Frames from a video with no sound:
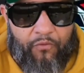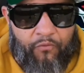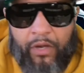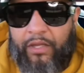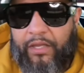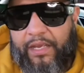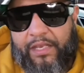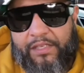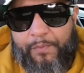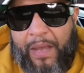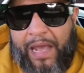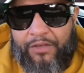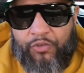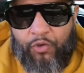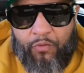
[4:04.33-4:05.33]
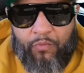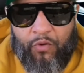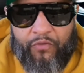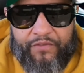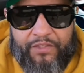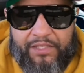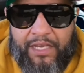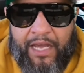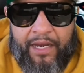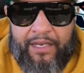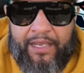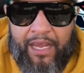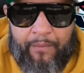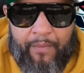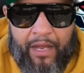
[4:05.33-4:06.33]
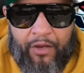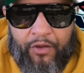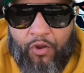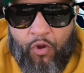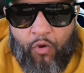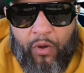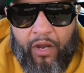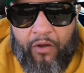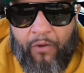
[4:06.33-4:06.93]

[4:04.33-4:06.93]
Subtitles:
Really, his backdoor move just kind of came out of nowhere,